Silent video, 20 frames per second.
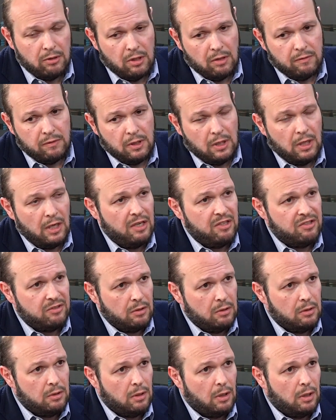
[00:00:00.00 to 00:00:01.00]
You have the
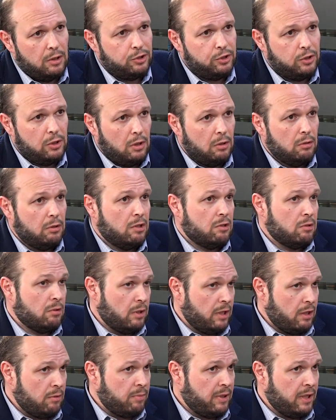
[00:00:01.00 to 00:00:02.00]
Hayastan Dashnaktsutyun that's
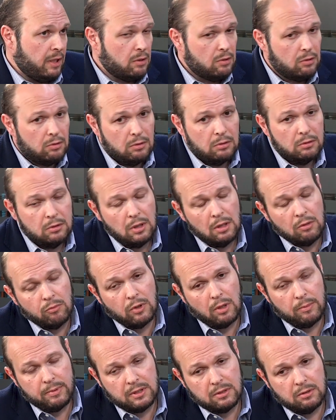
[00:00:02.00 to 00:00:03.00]
led by thing,
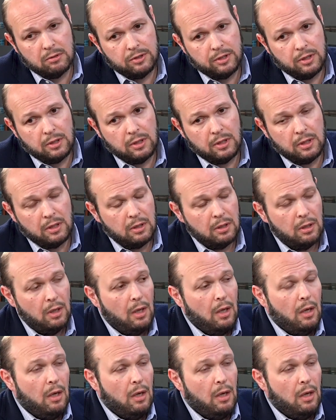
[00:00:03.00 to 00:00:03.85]
Robert Kocharyan,